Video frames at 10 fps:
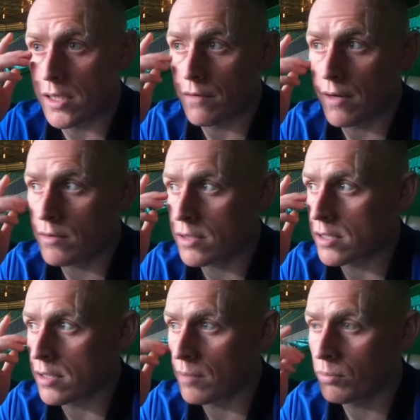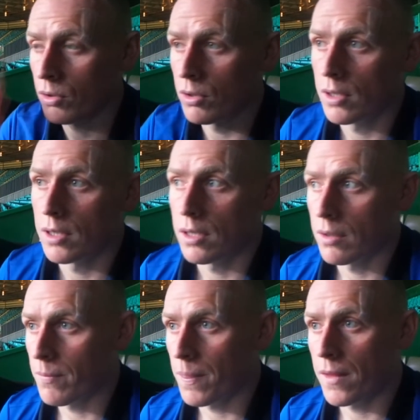turned it around since then, but
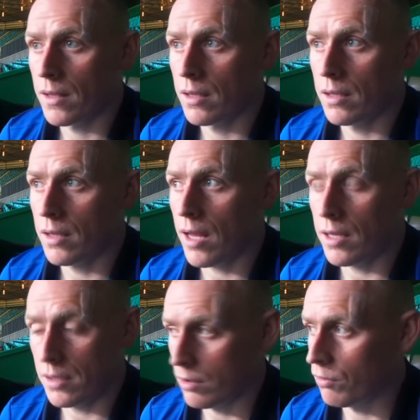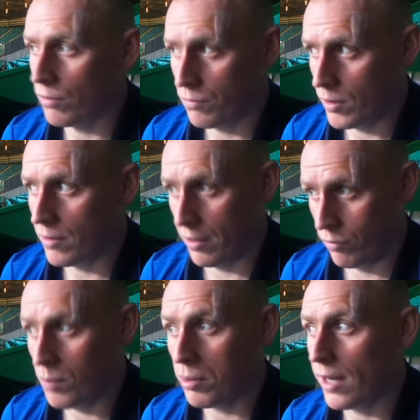yeah, you know, if
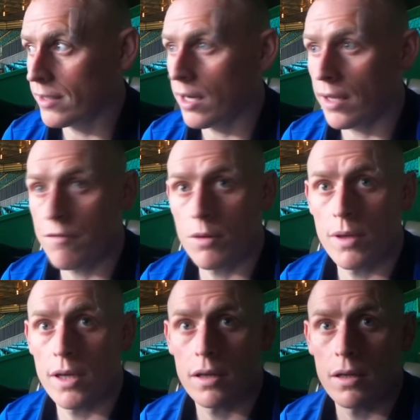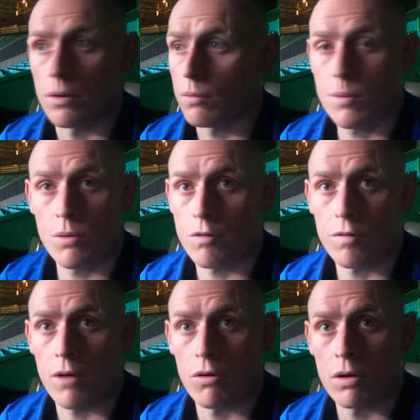we play like that like every week, you know, we won't go
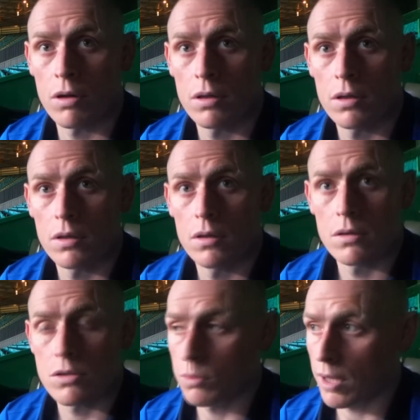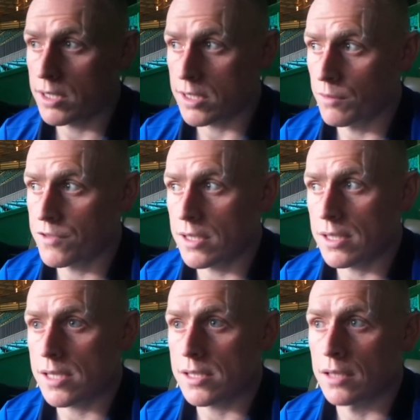far wrong. So like I said, we've set
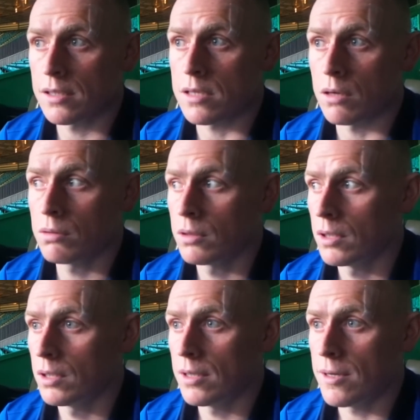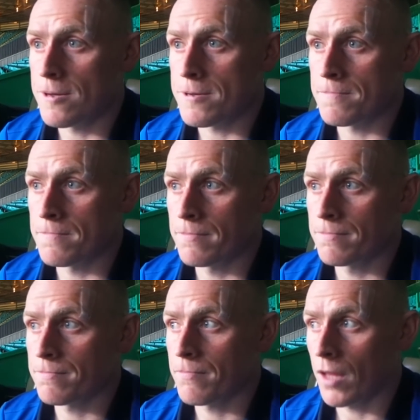our standards now,
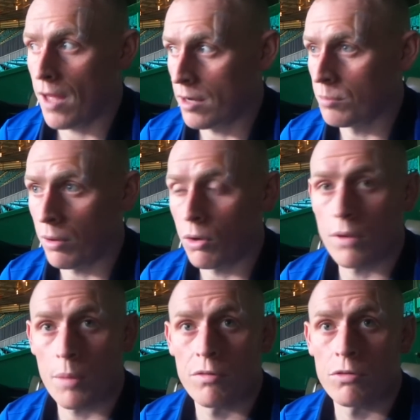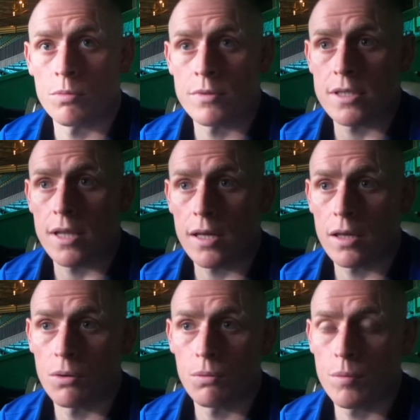and I'm below that performance today,
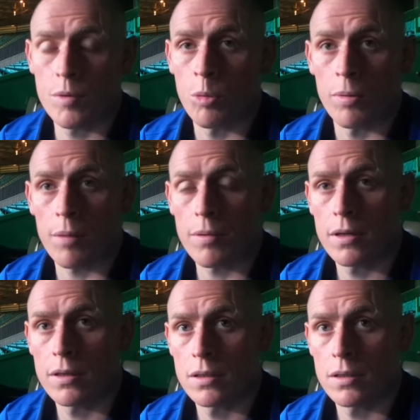you know, we won't be happy.